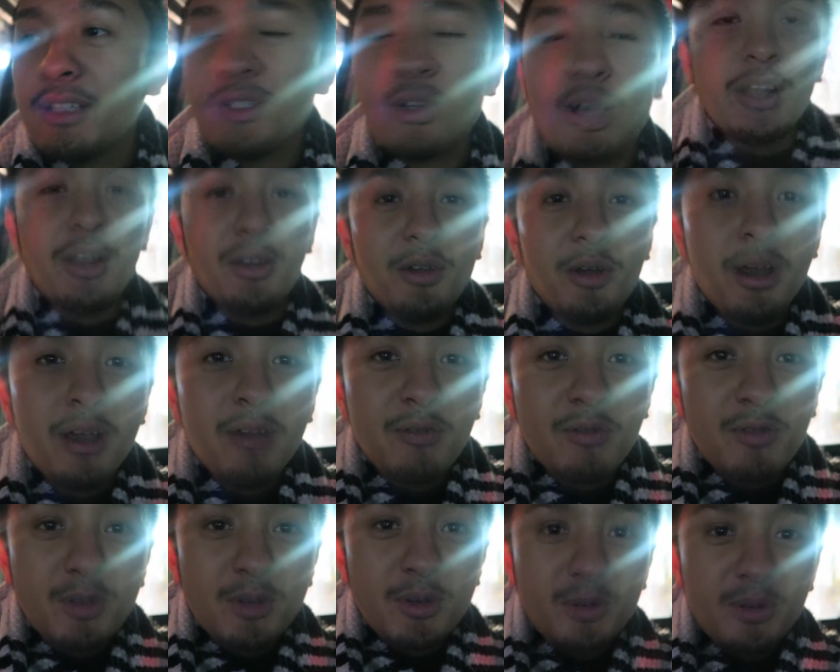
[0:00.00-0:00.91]
So I don't know if
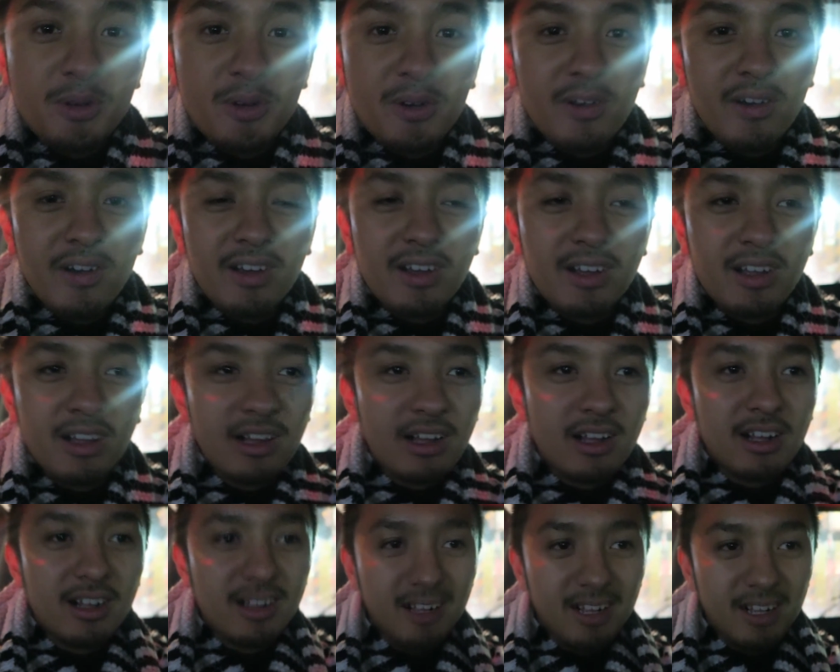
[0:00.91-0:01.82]
you
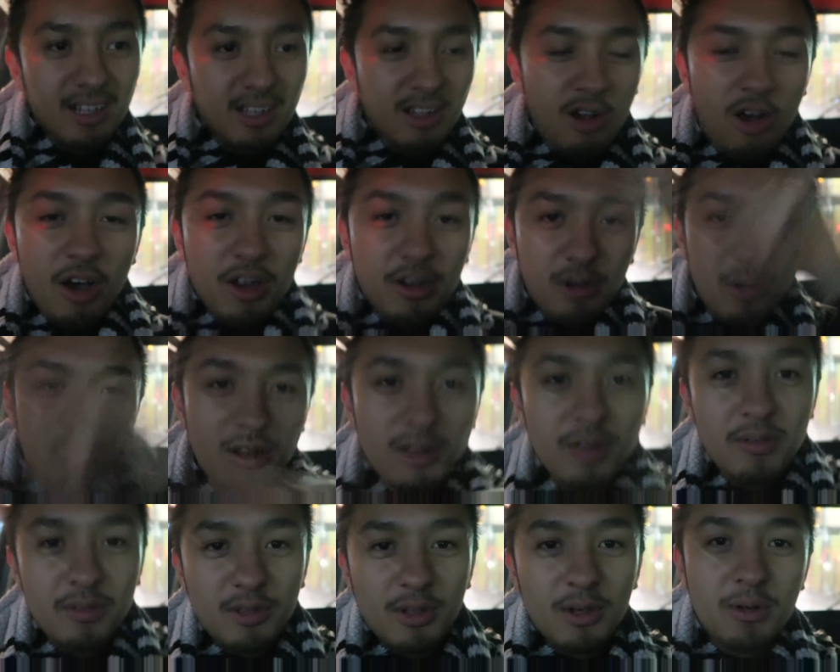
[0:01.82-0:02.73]
caught all
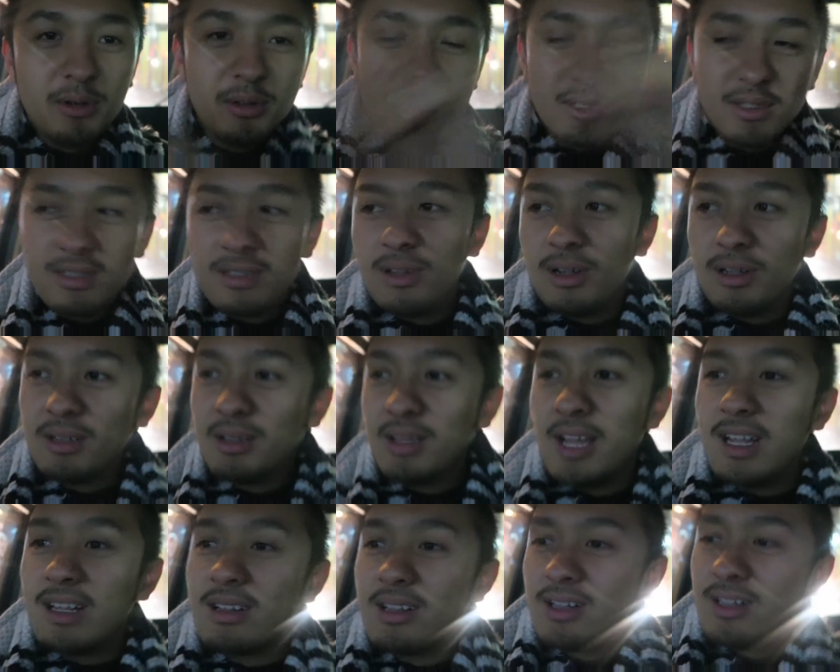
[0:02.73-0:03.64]
of those that
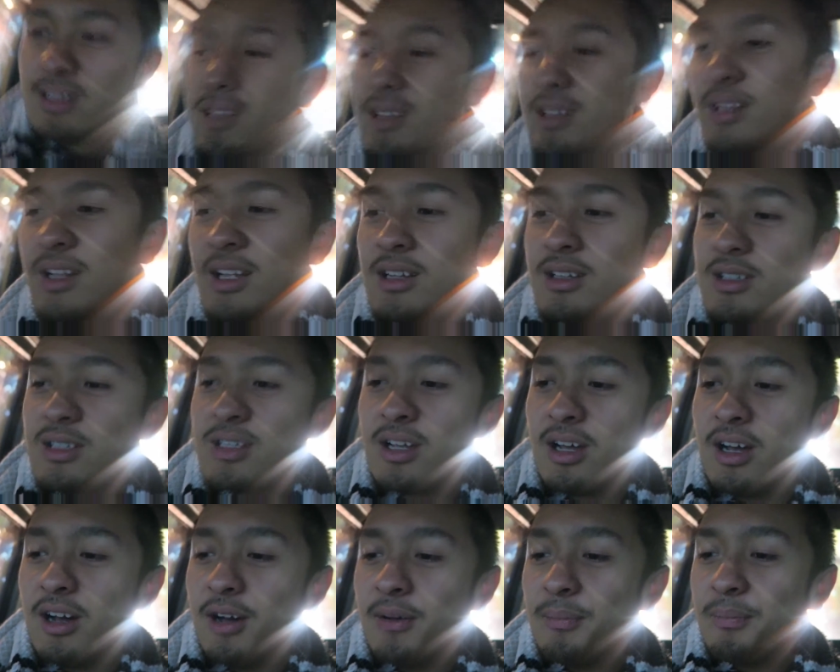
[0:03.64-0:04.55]
that that
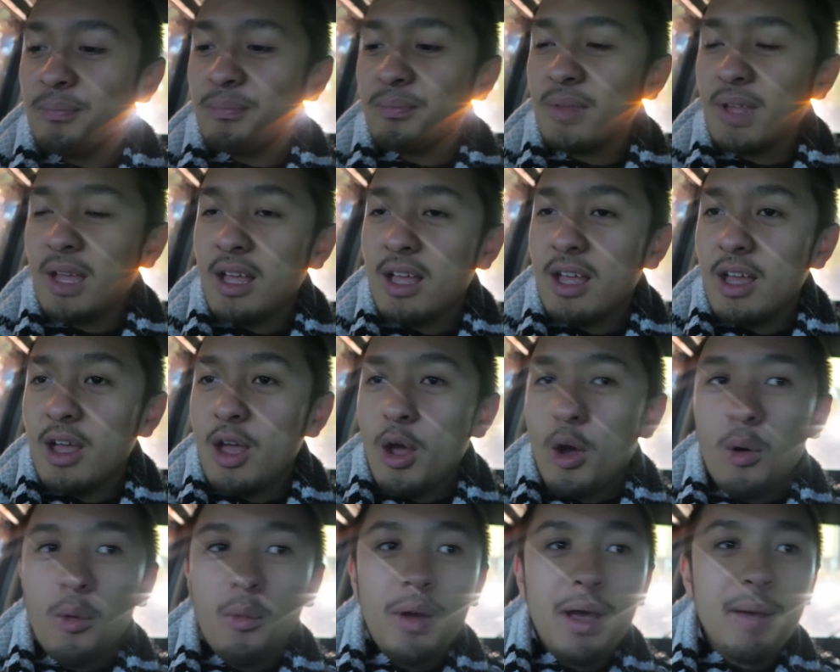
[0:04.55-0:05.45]
um,
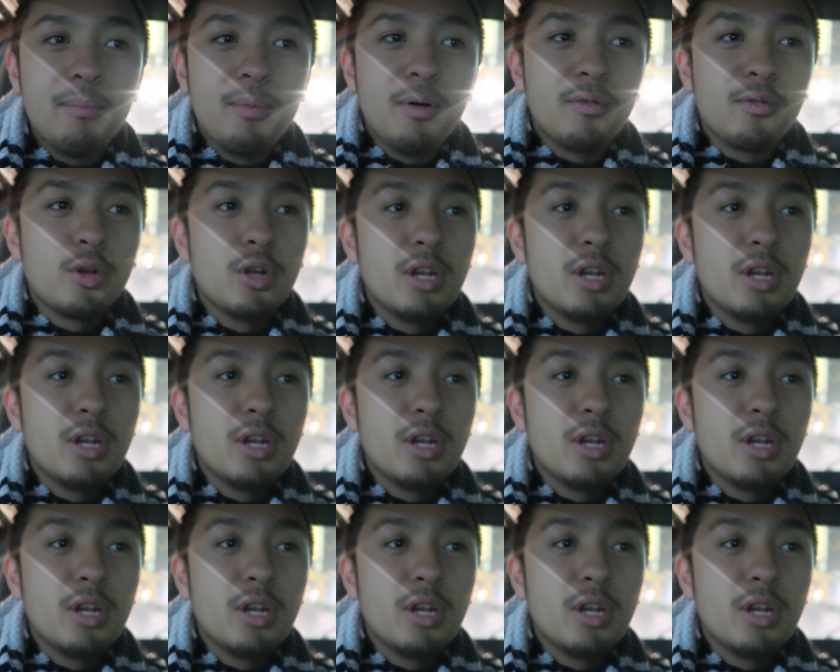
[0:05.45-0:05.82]
web of